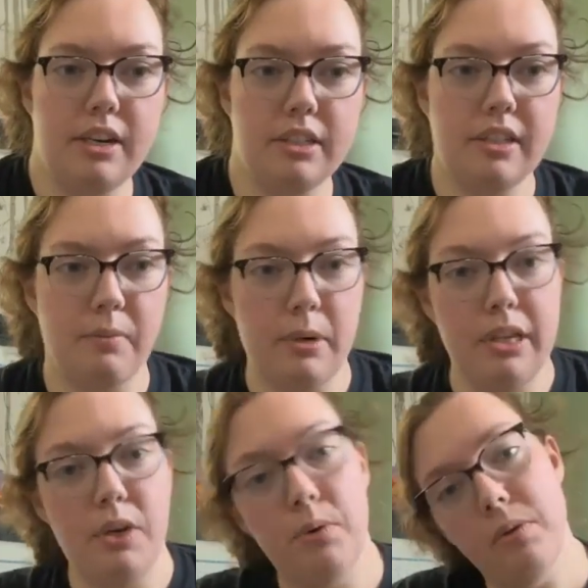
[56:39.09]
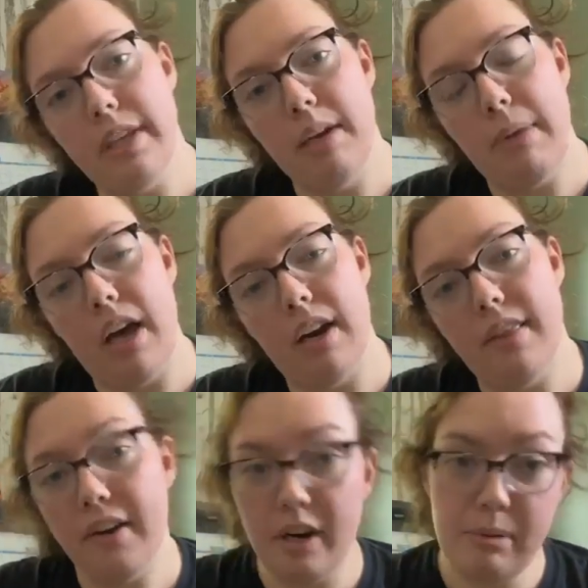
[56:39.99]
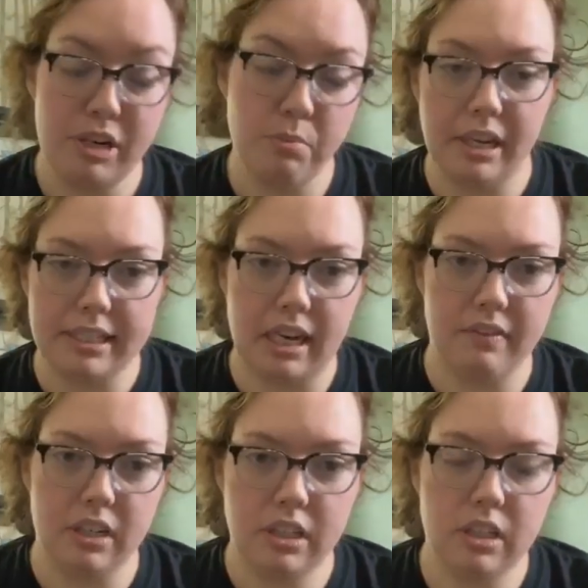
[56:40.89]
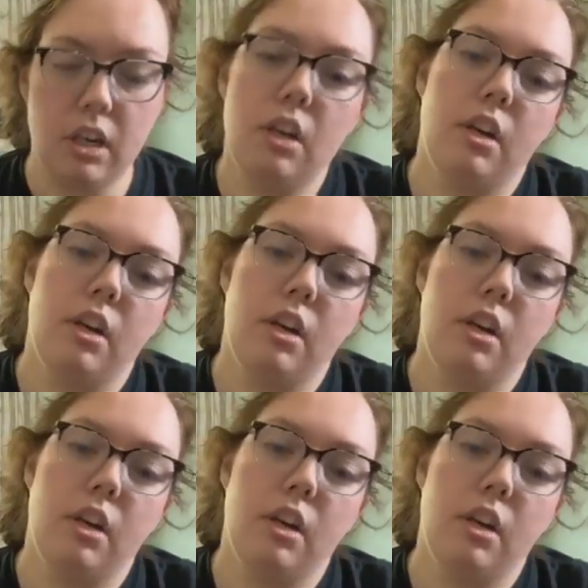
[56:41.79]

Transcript: here's the really cool thing about it. They're going to be duplex covers.